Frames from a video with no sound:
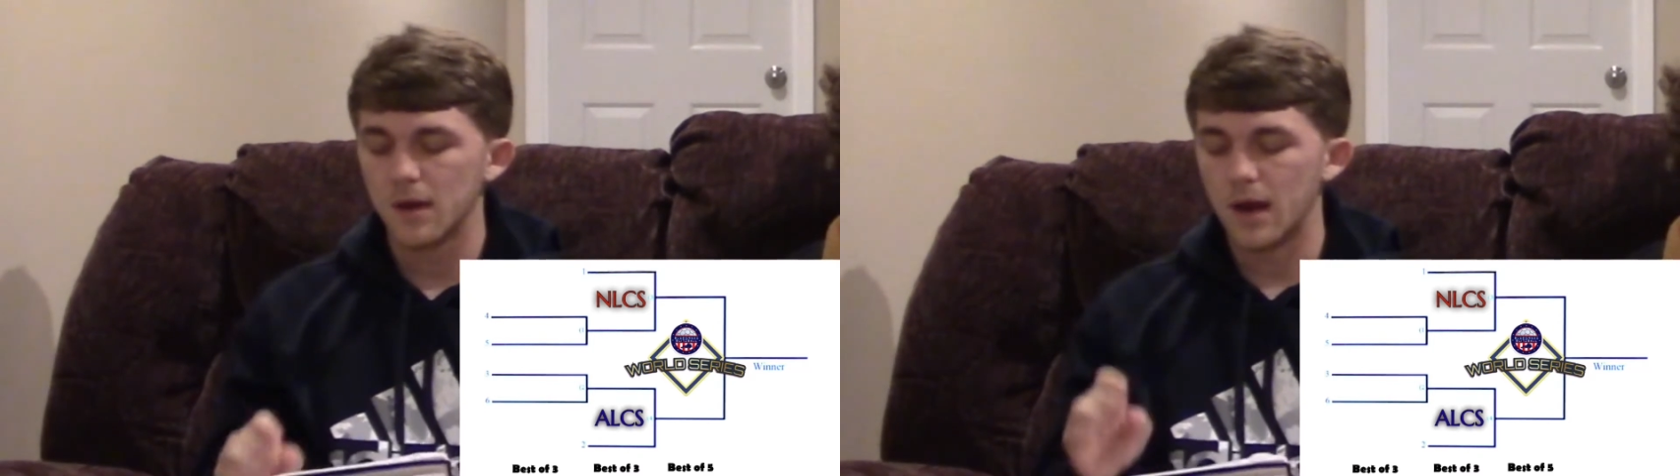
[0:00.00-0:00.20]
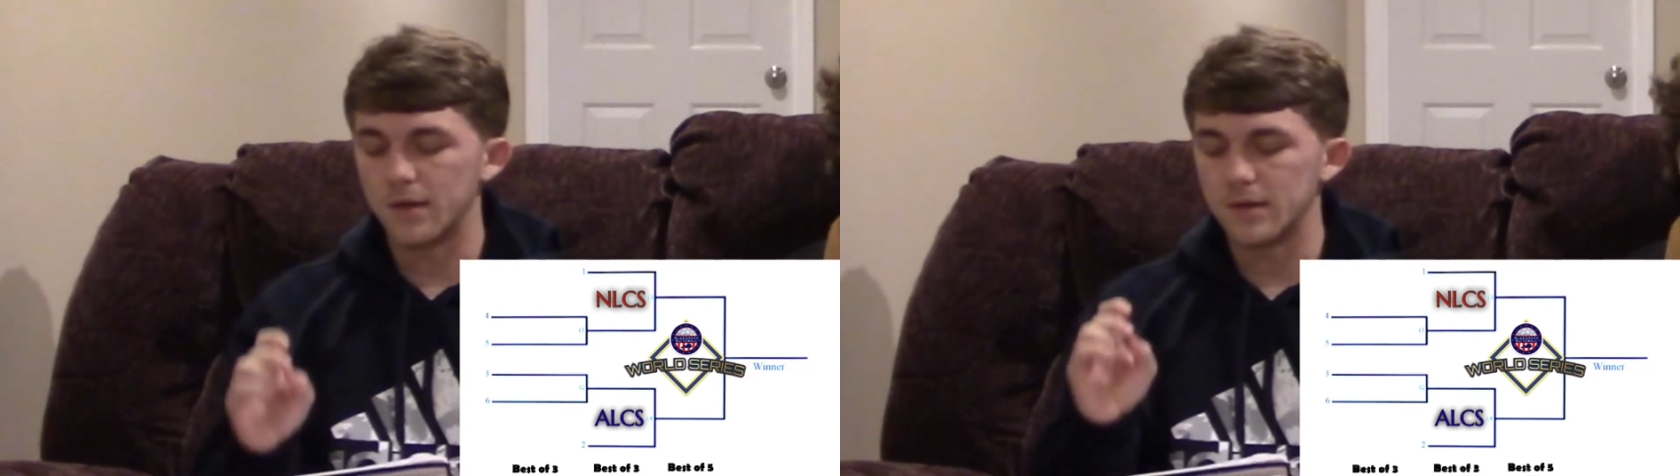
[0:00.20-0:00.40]

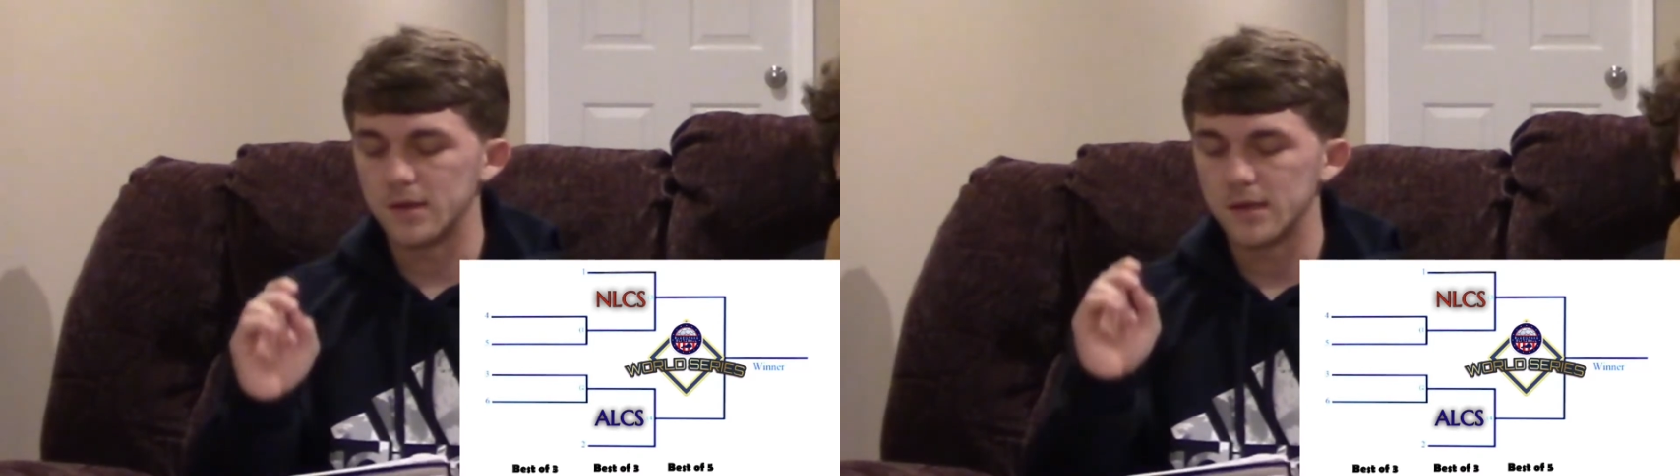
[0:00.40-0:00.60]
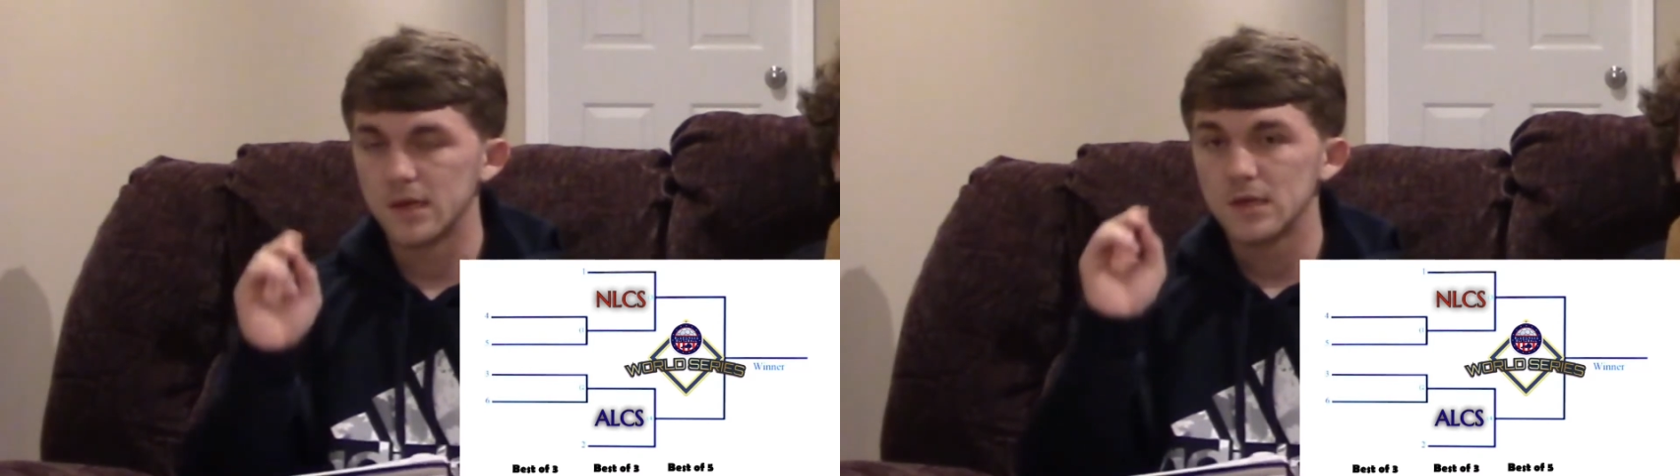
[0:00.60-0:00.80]
and then
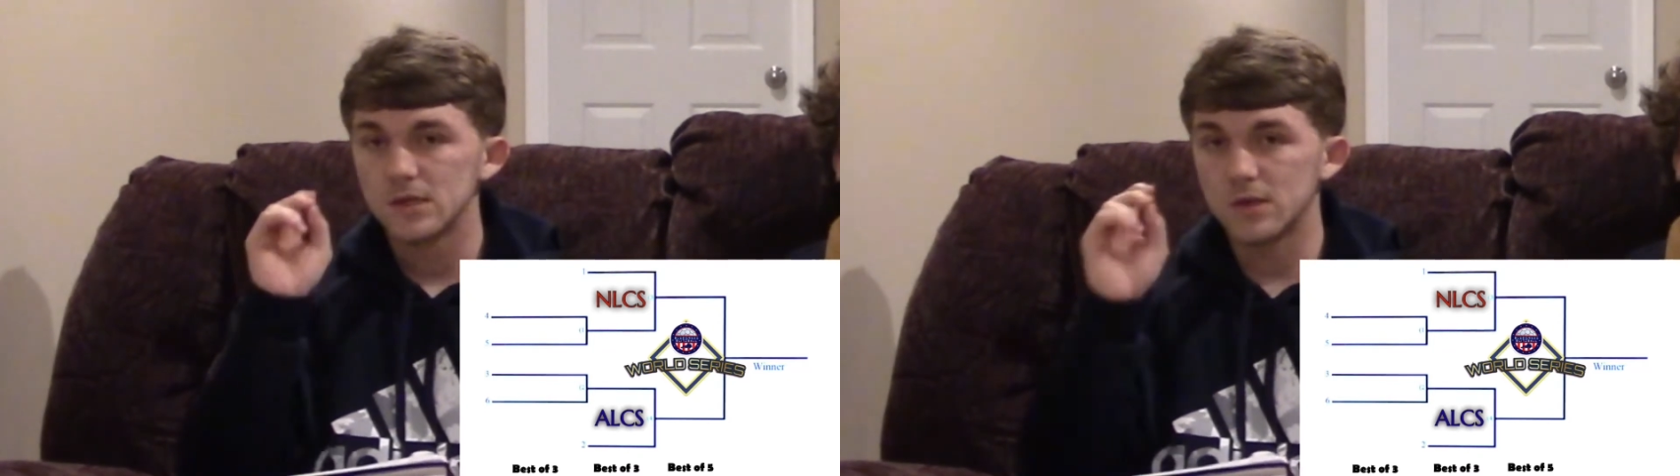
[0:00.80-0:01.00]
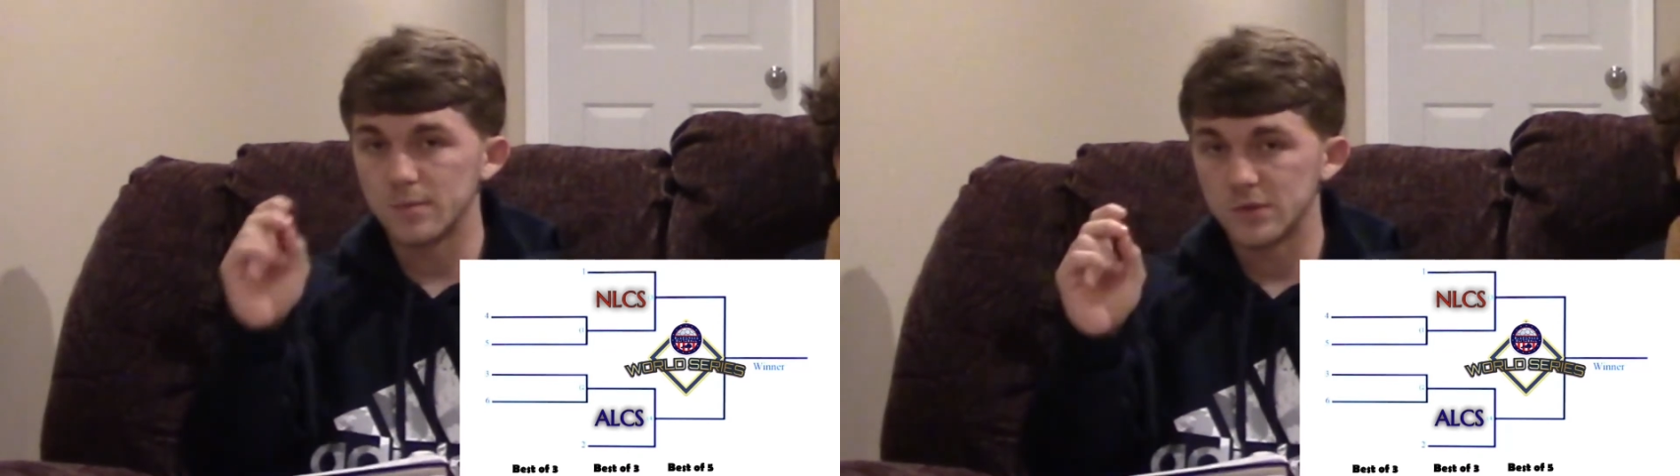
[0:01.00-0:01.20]
the
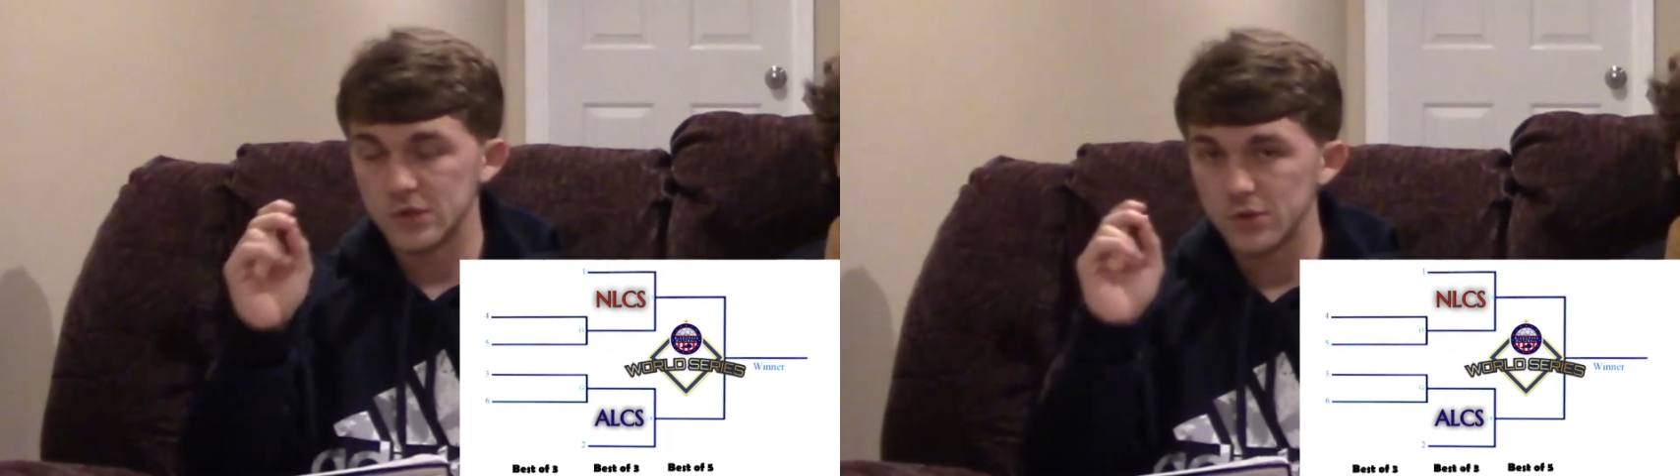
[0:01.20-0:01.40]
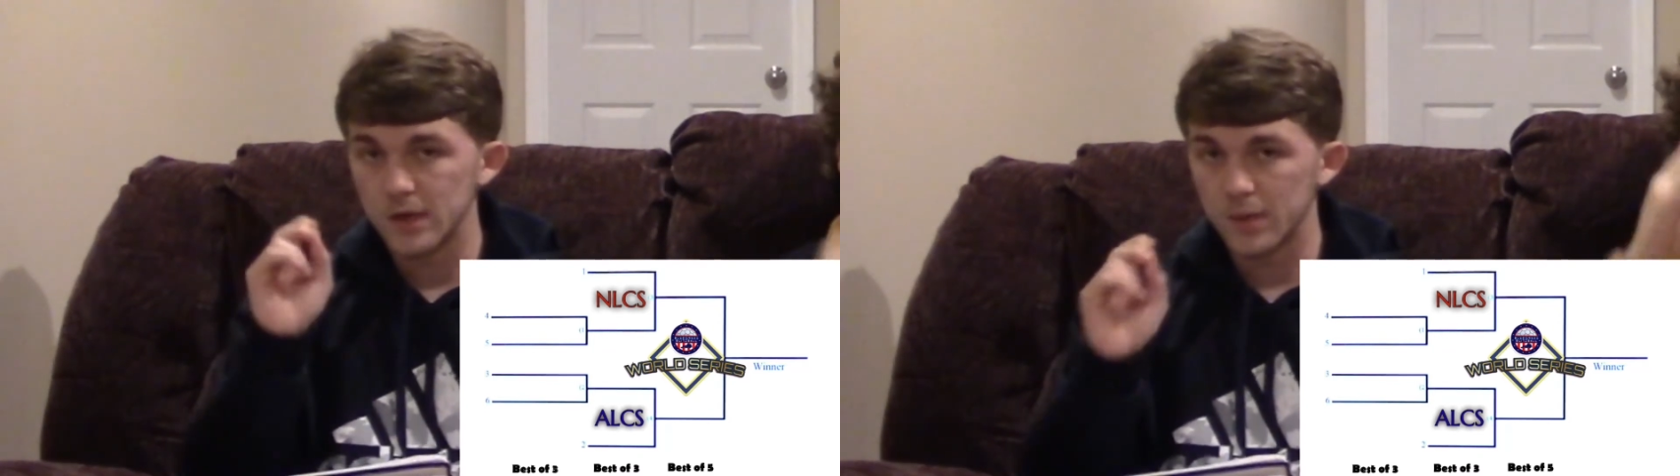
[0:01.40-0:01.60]
number
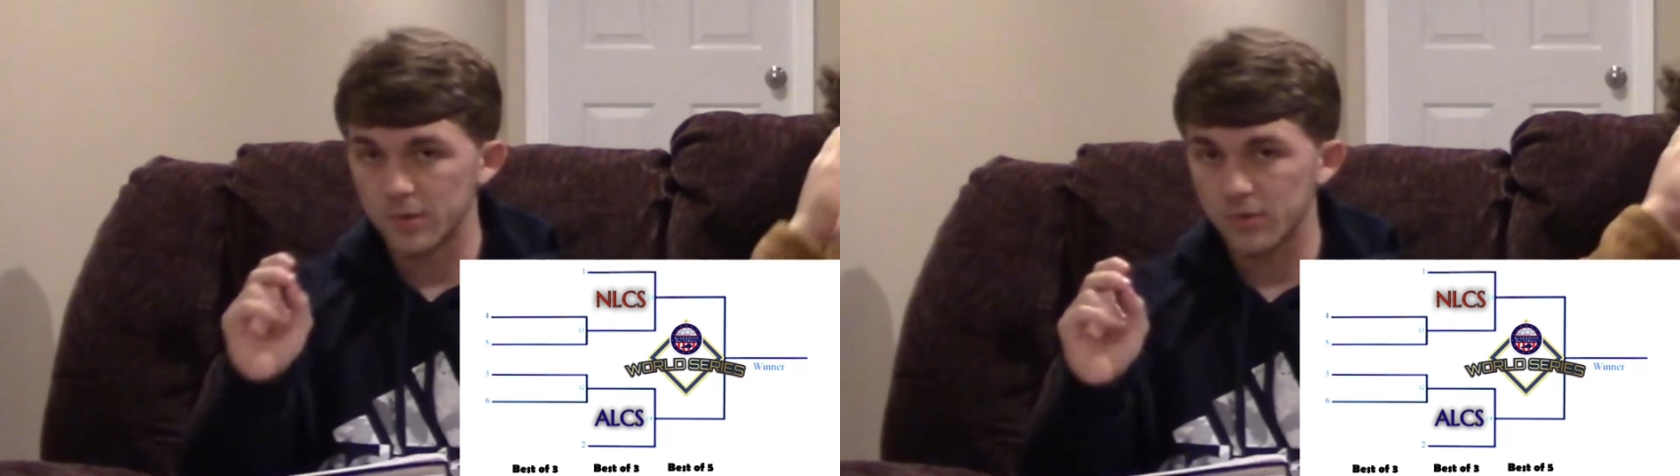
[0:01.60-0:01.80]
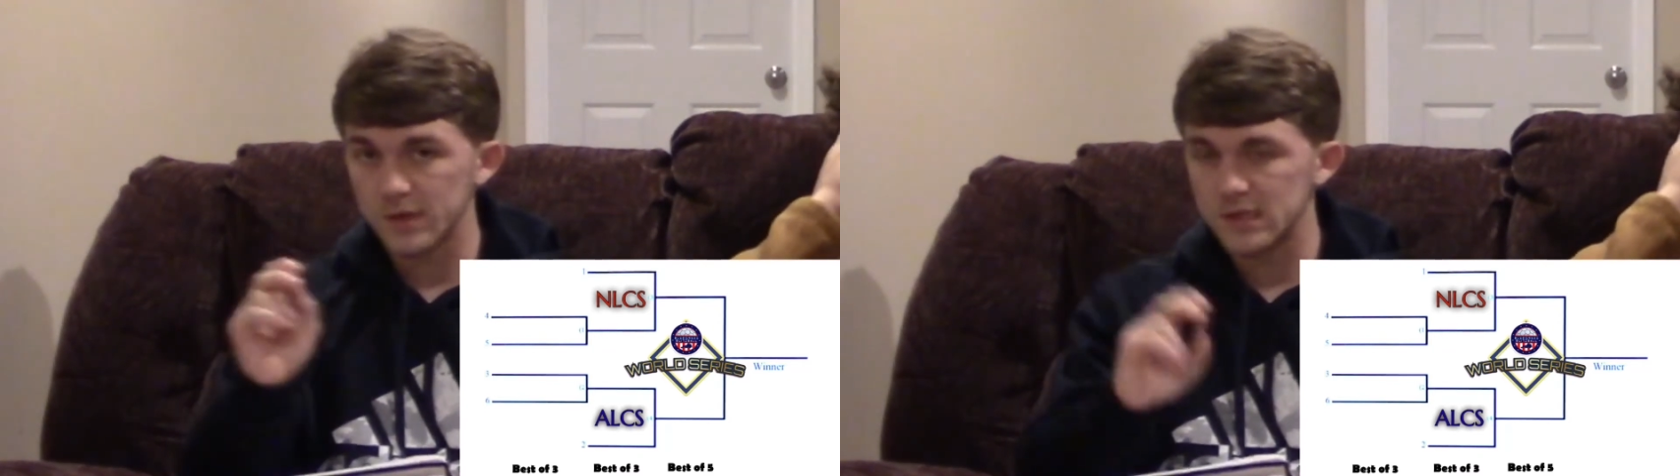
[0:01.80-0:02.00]
2 and number
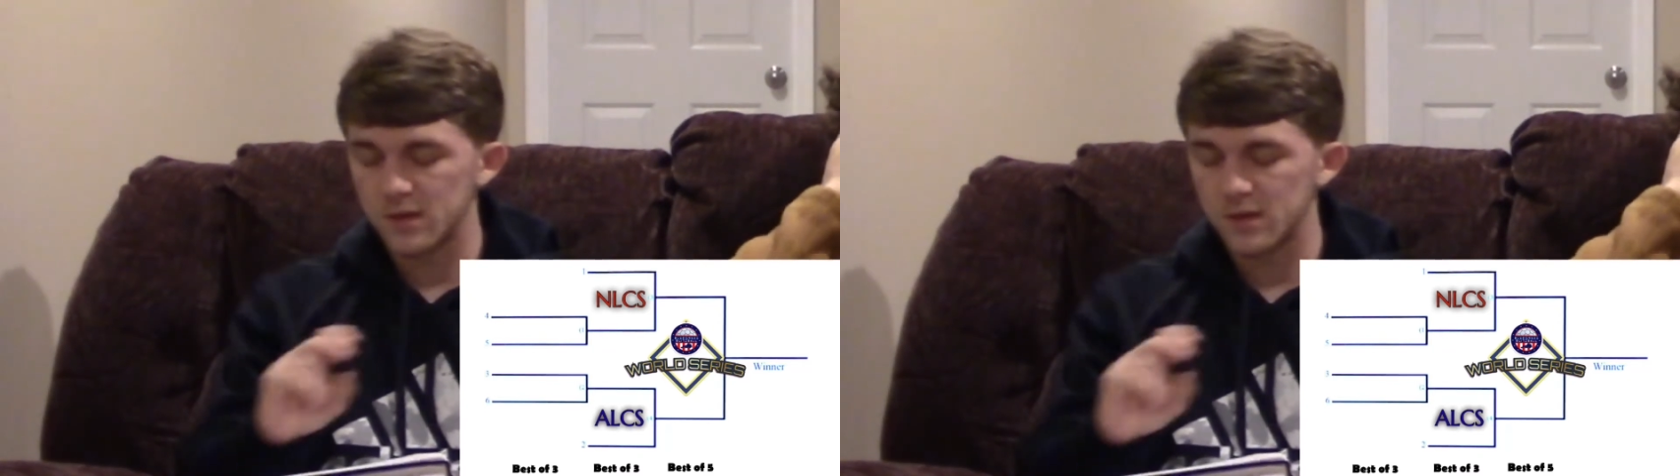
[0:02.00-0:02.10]
3 team